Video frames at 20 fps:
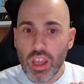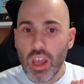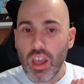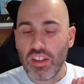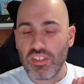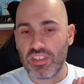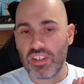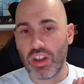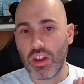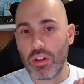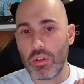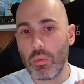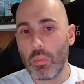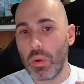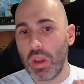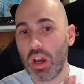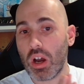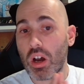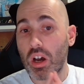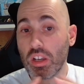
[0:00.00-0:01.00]
So
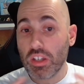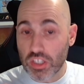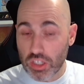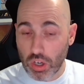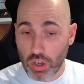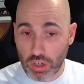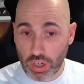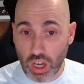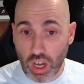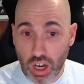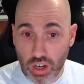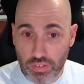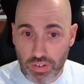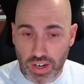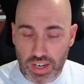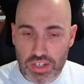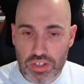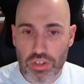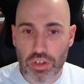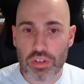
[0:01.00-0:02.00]
we aren't on our
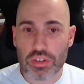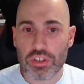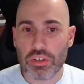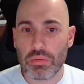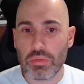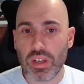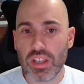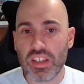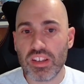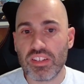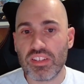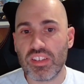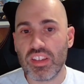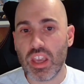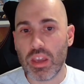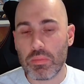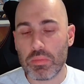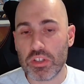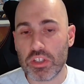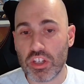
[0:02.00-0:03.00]
end going to release the
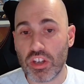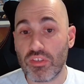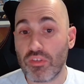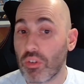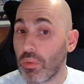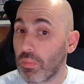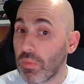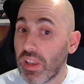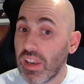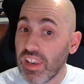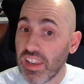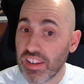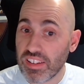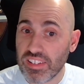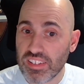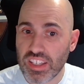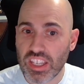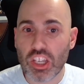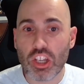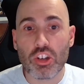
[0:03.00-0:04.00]
images from the
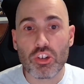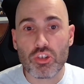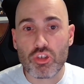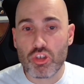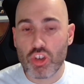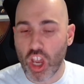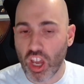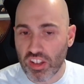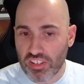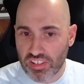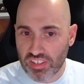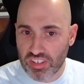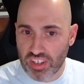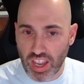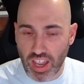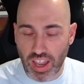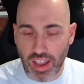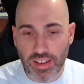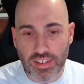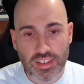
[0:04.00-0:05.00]
listing just
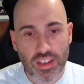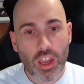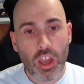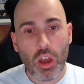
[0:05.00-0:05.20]
yet.